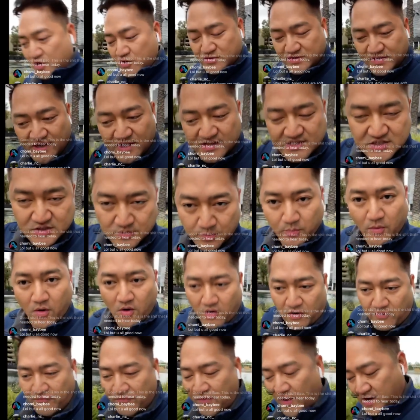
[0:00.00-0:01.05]
using a
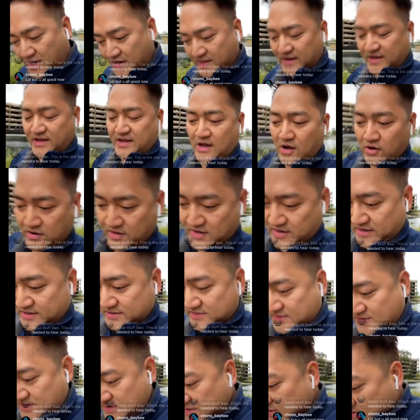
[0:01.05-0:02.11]
small fucking account,
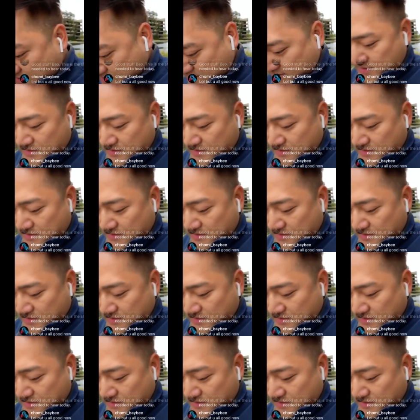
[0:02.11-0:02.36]
guys.